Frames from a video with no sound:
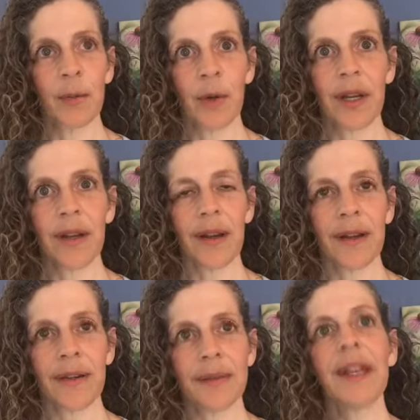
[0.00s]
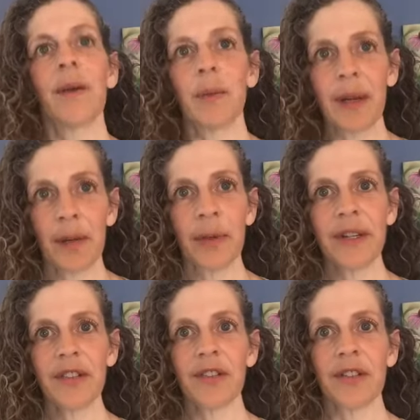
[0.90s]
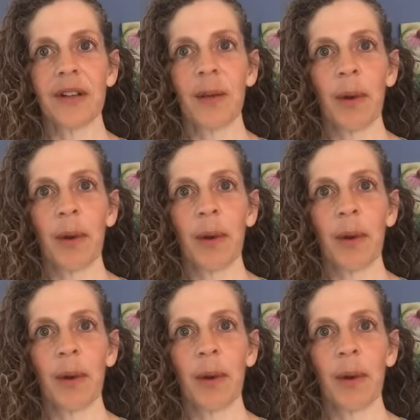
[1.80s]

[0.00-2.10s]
we make a prediction